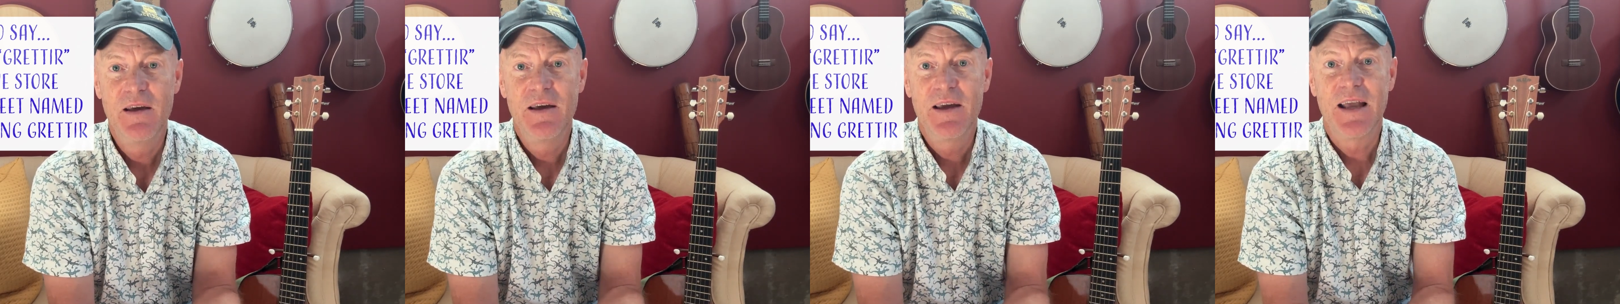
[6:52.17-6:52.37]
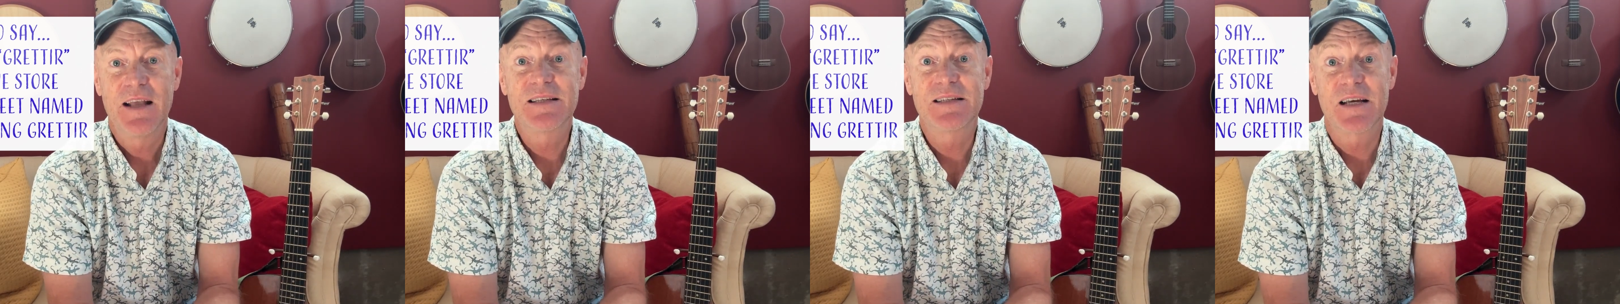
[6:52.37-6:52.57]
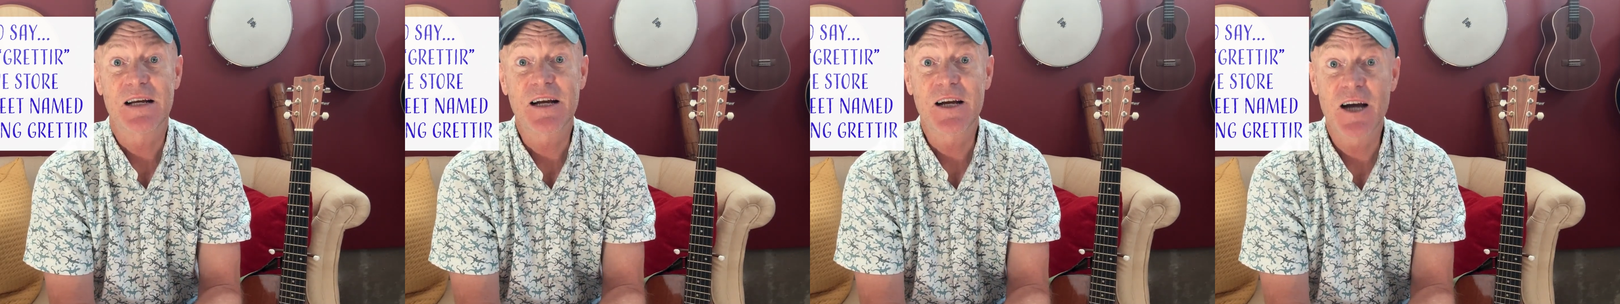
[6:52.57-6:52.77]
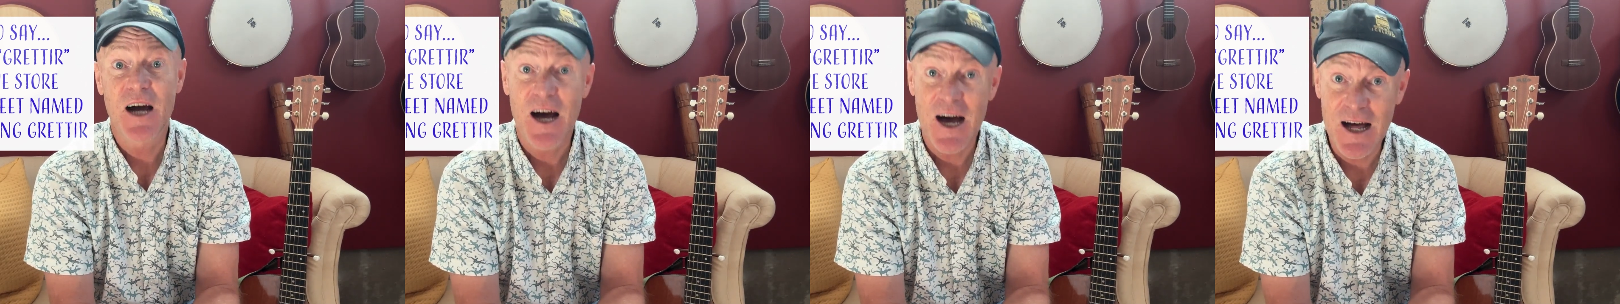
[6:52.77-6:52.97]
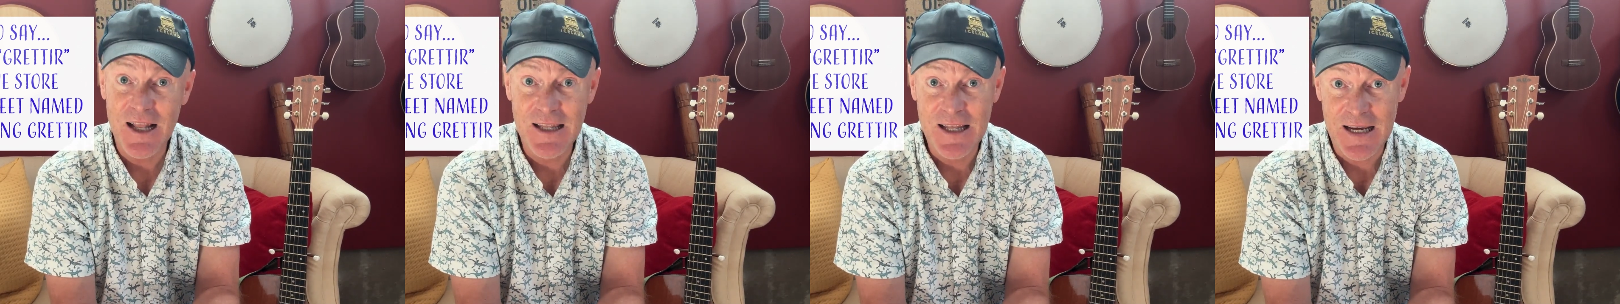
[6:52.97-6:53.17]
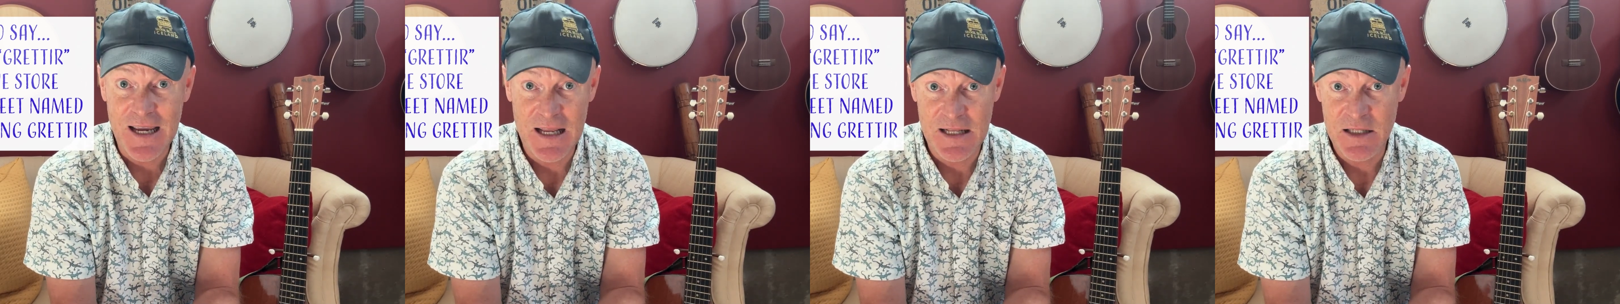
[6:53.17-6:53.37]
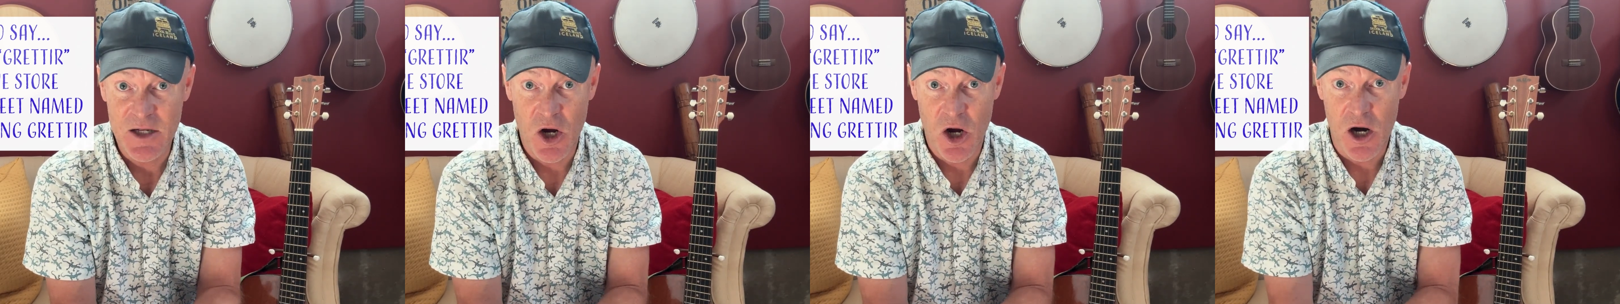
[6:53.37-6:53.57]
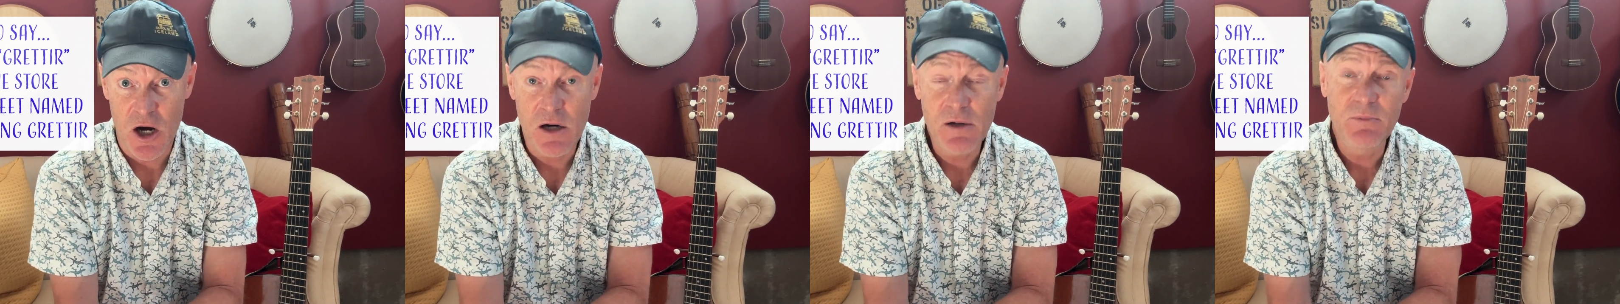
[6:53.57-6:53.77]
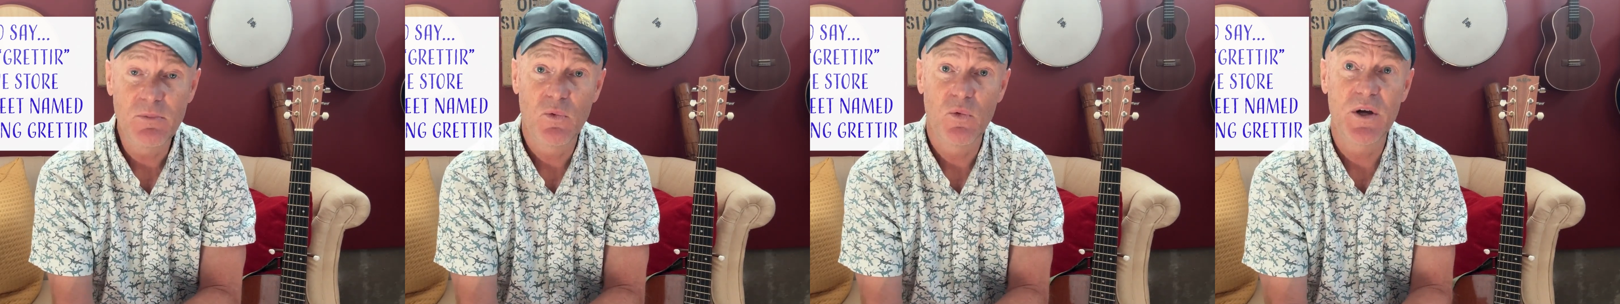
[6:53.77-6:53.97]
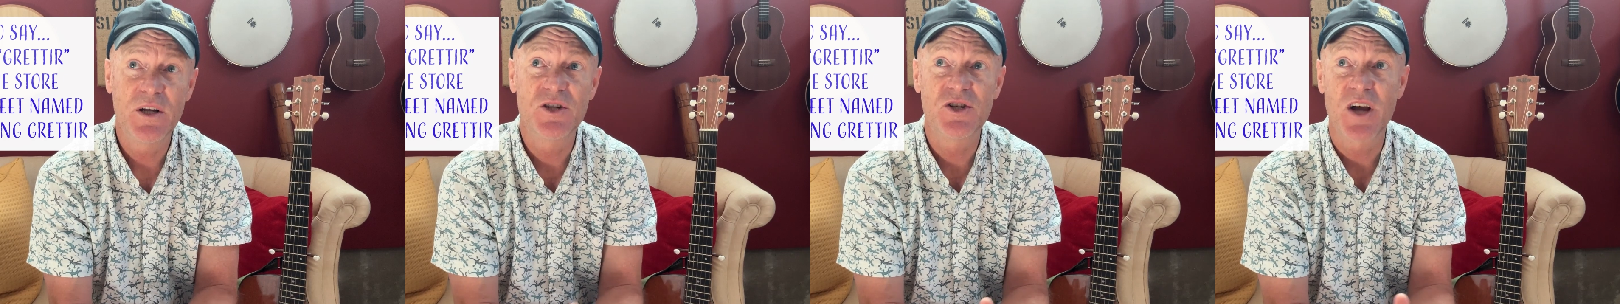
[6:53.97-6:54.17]
It's a Kala guitar,
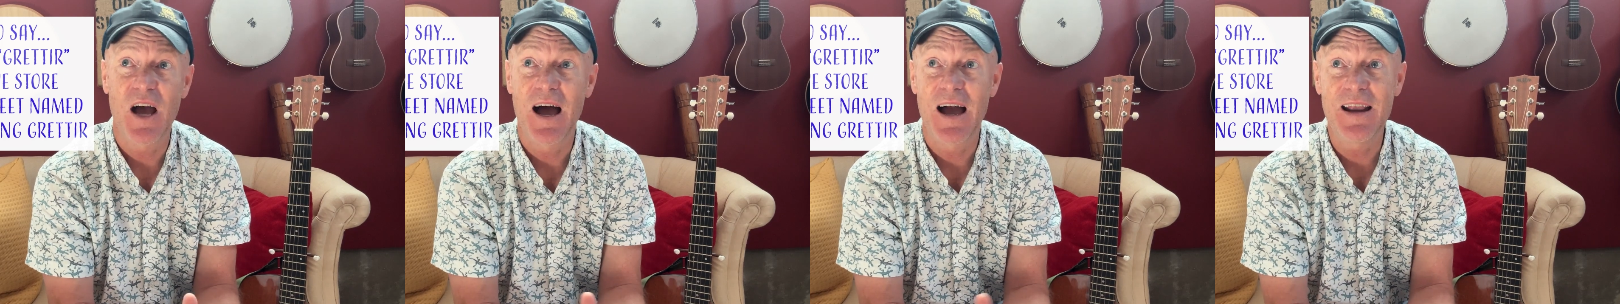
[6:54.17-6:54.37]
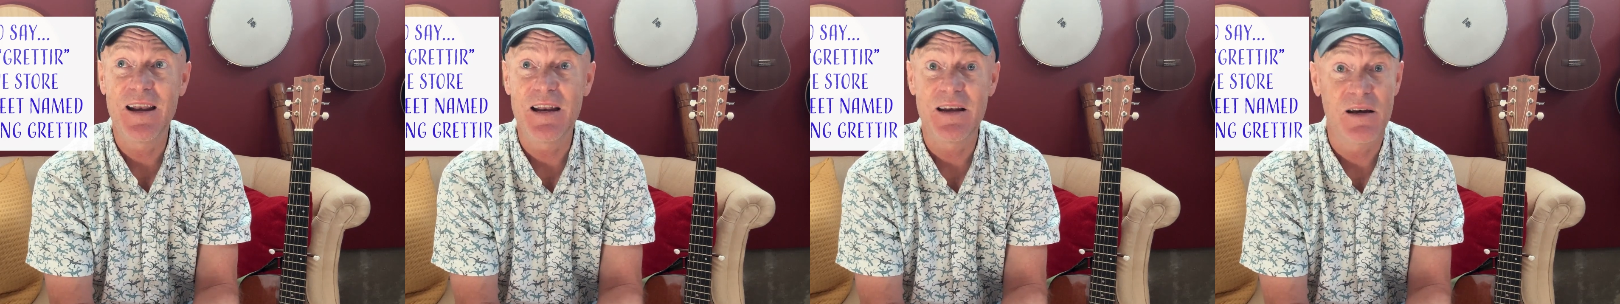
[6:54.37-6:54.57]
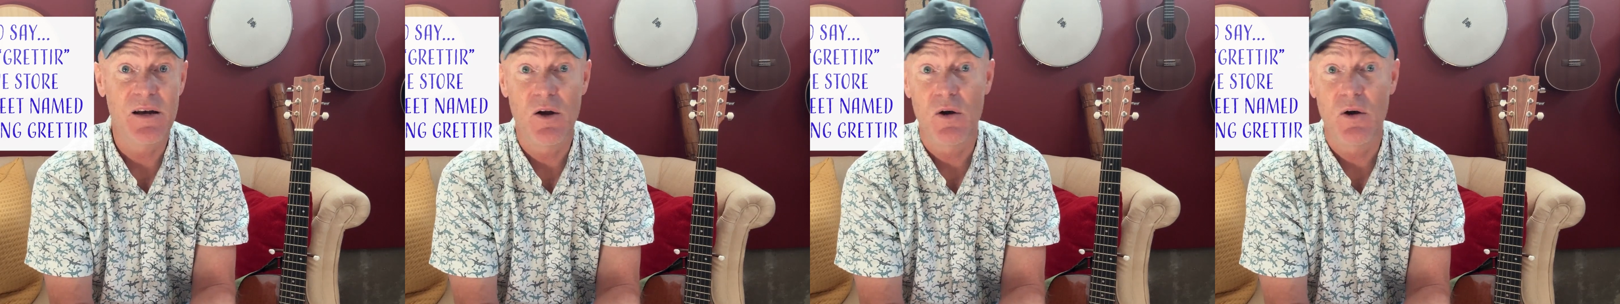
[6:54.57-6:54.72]
which I didn't